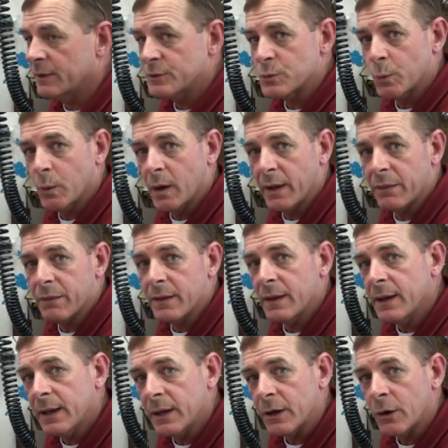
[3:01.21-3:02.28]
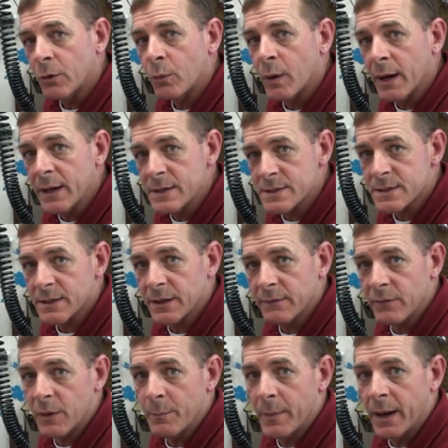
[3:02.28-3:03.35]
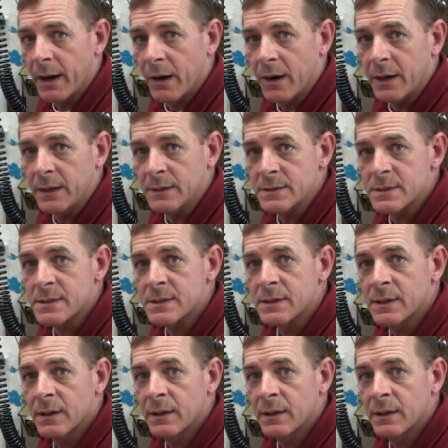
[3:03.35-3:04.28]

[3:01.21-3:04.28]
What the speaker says: is what the inner race of the bearings,